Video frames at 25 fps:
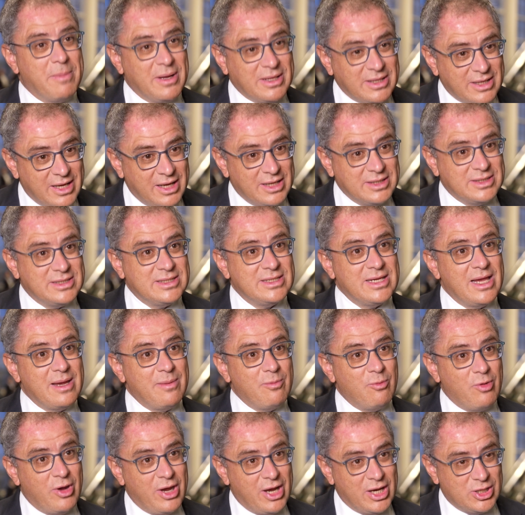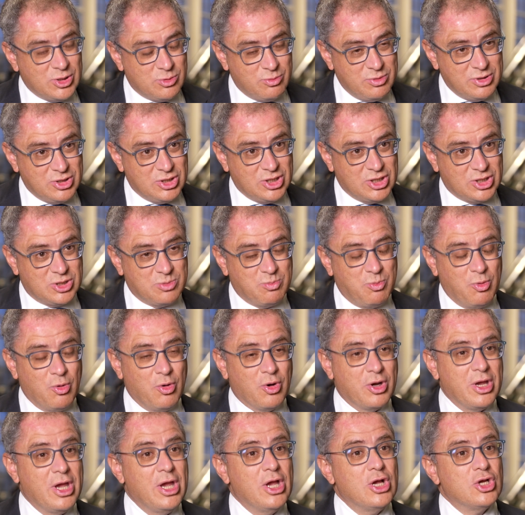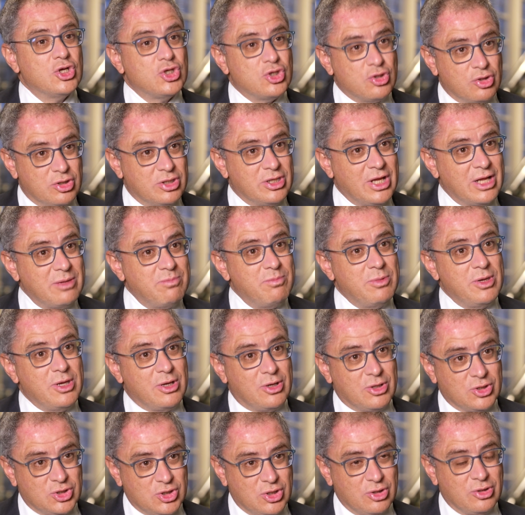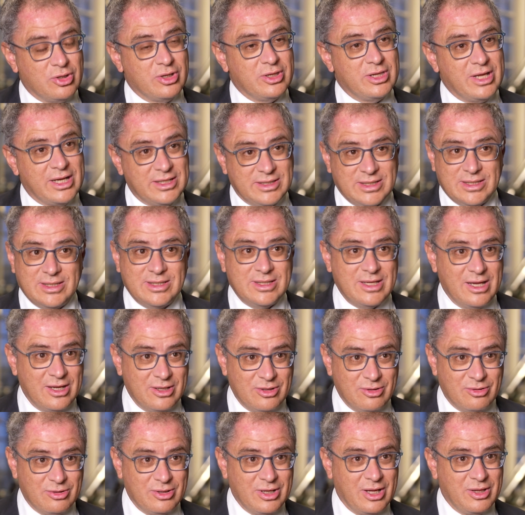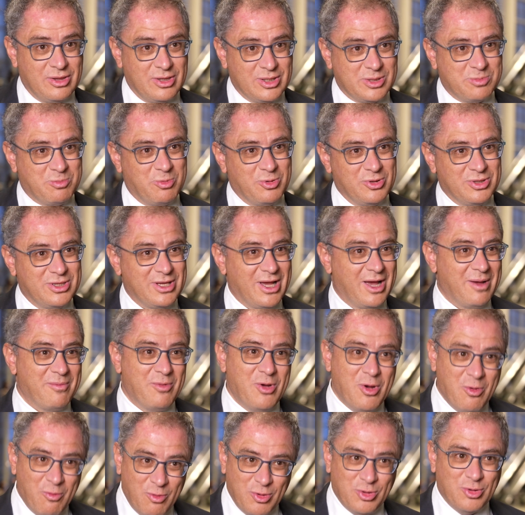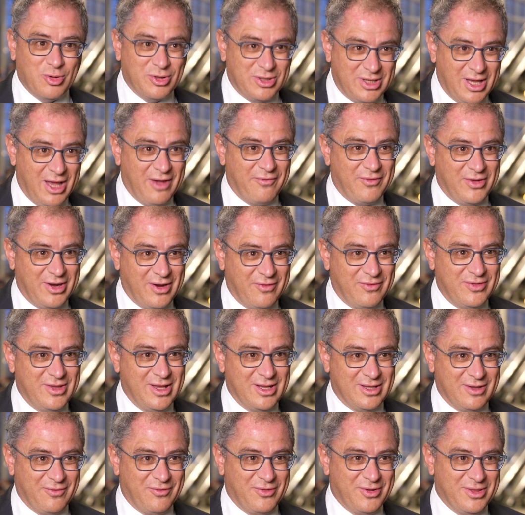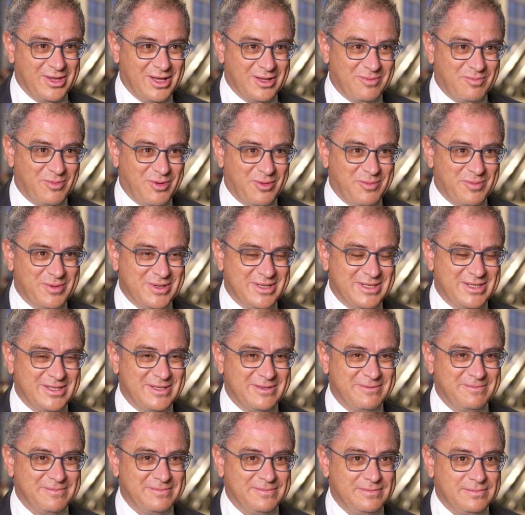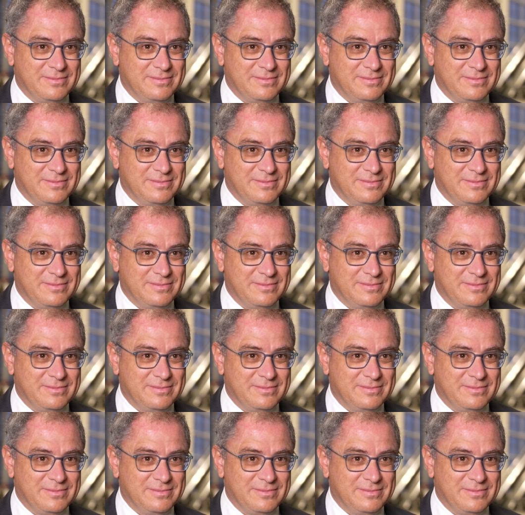But again, same way as we just spoke, should not be considered as a standard at this point in time. We don't have enough data for that purpose.